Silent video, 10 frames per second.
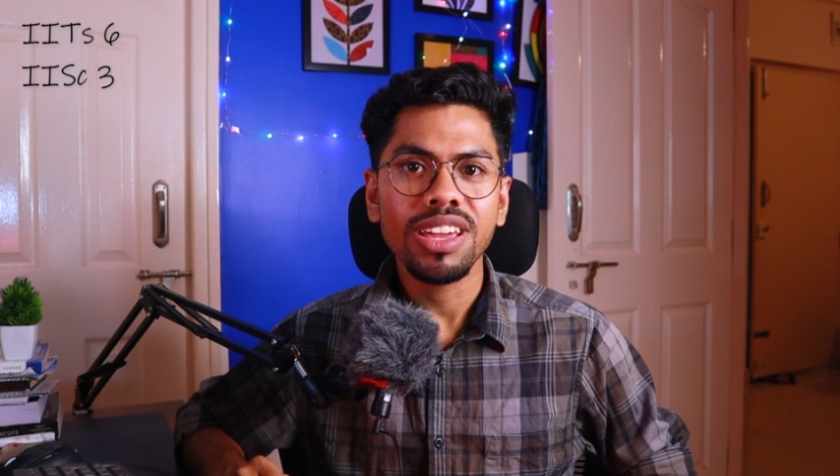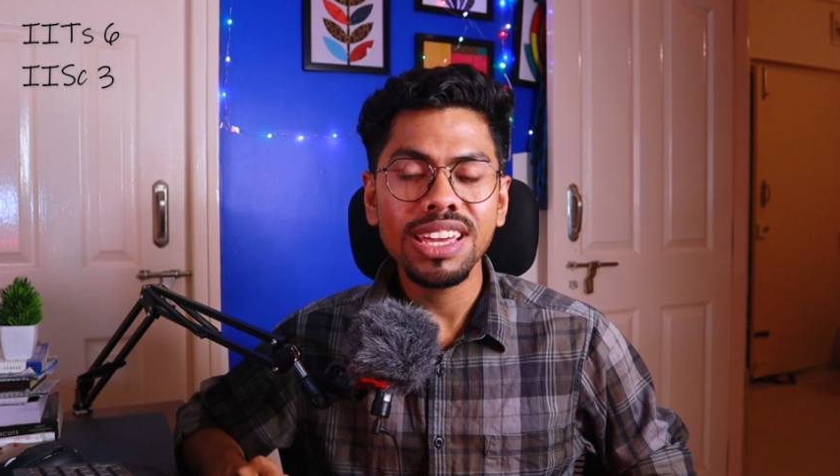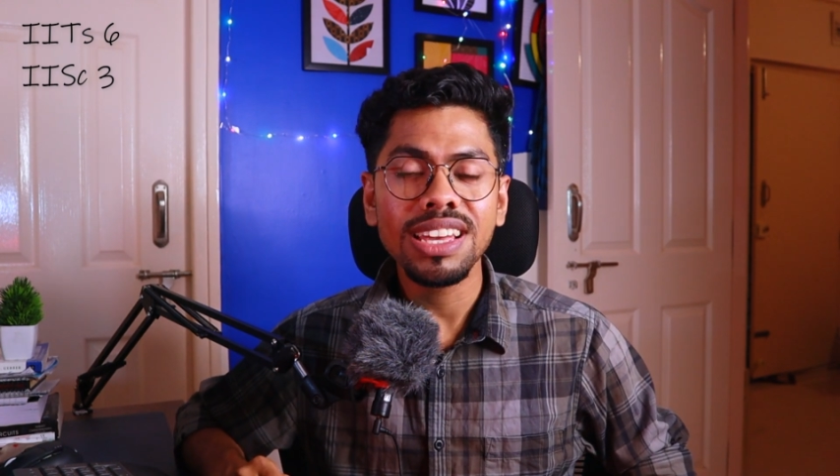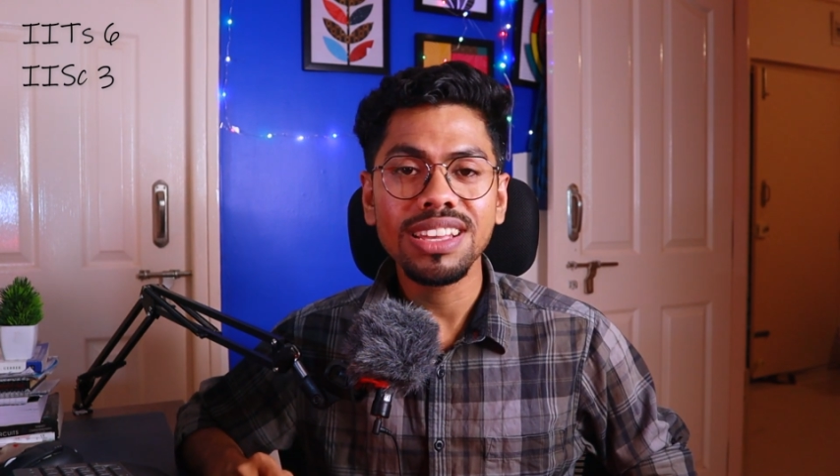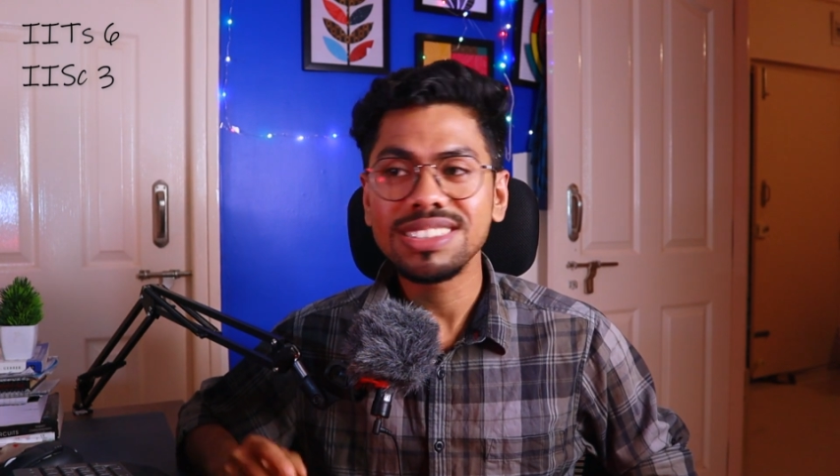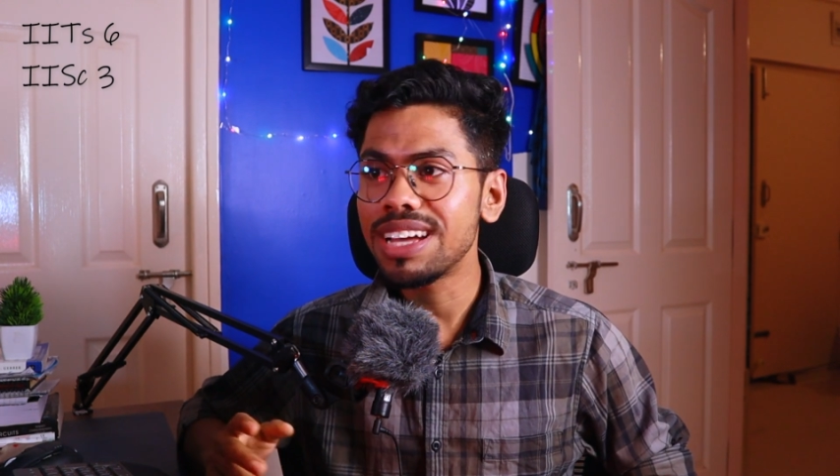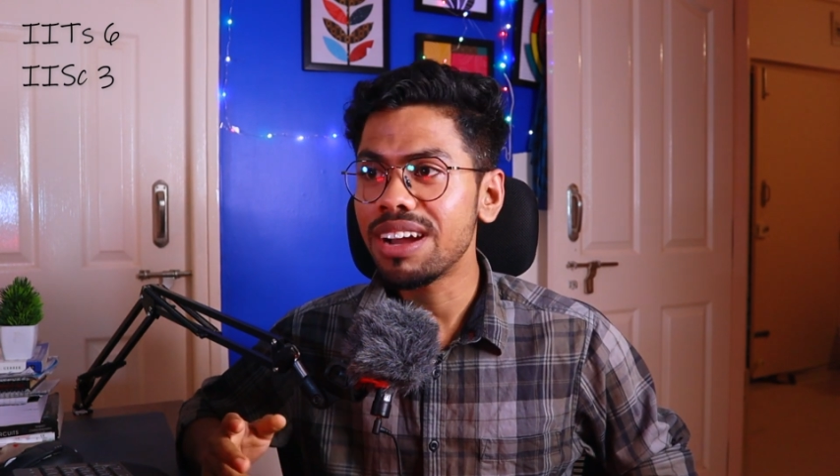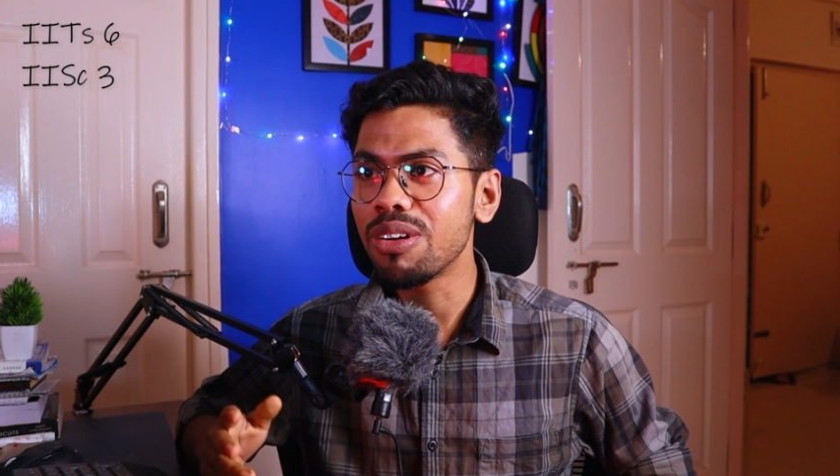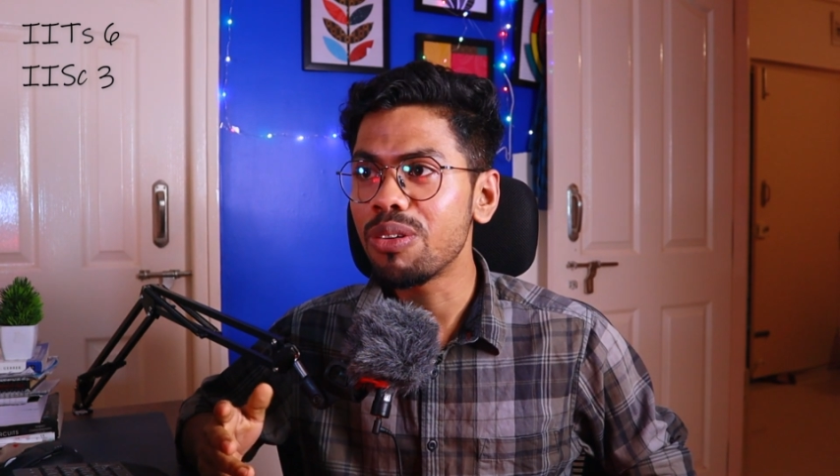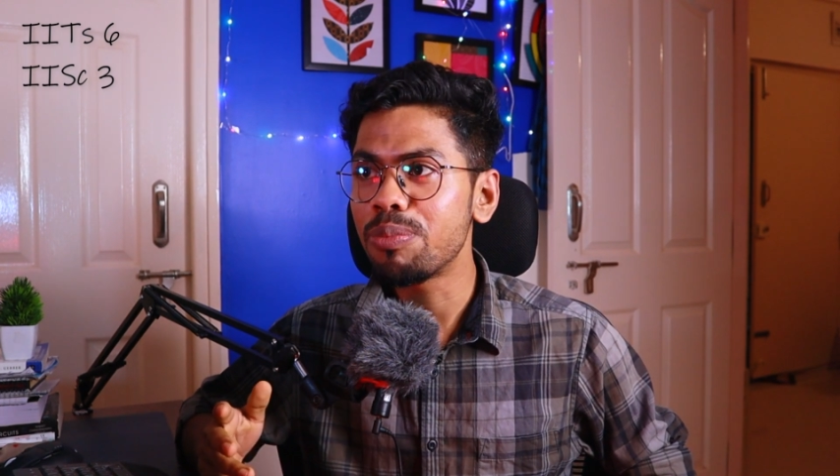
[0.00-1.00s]
He is
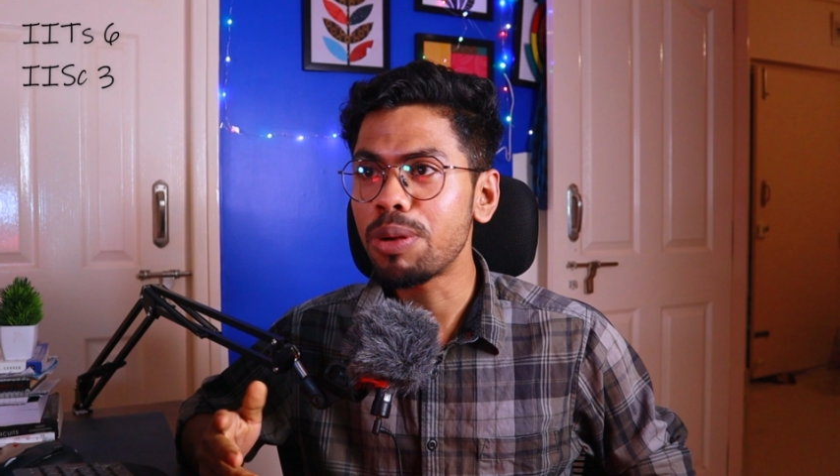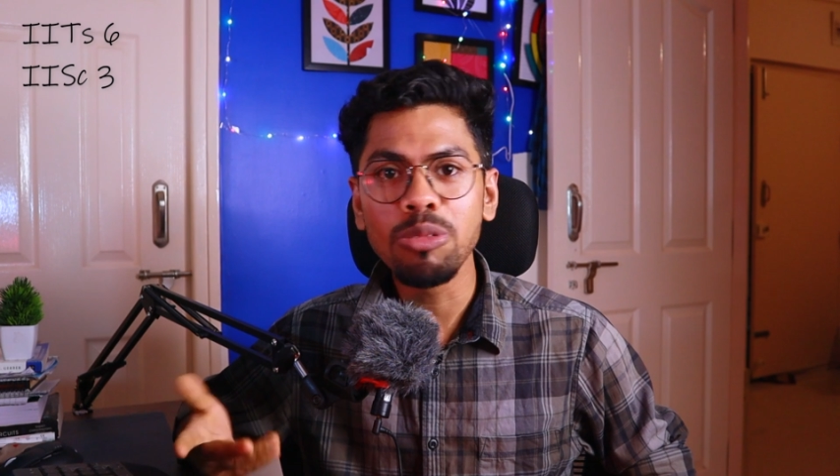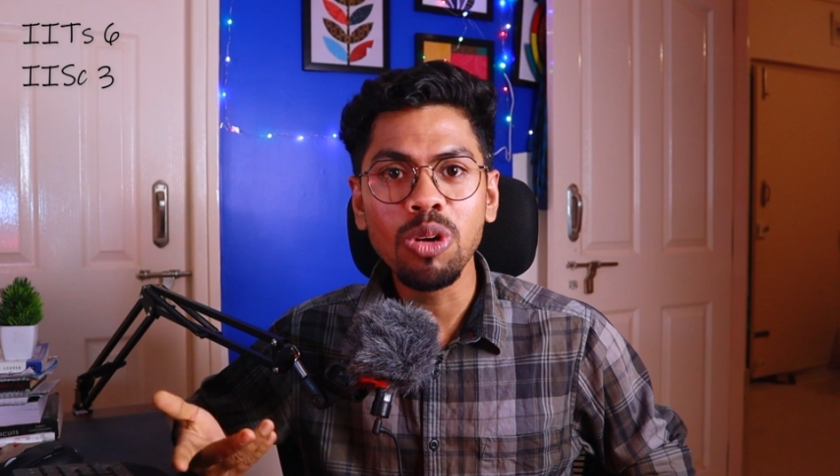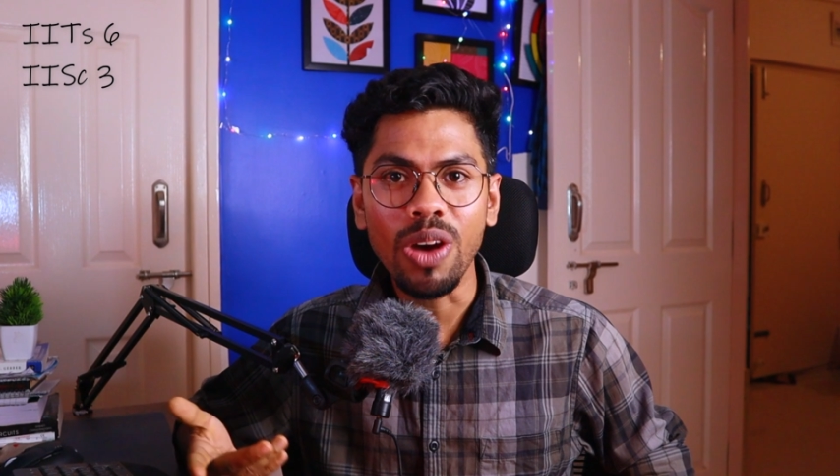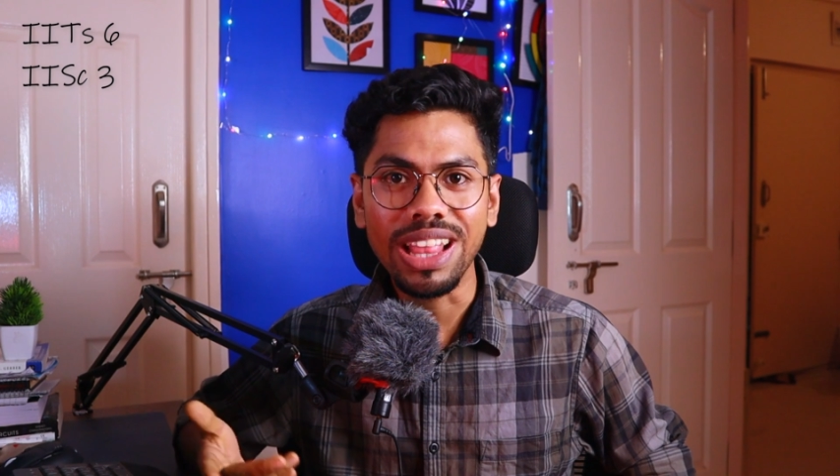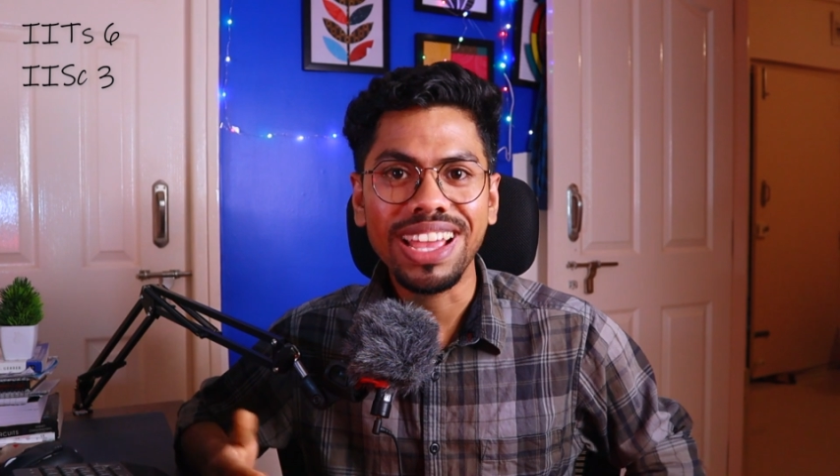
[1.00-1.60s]
the Prabhu Goel,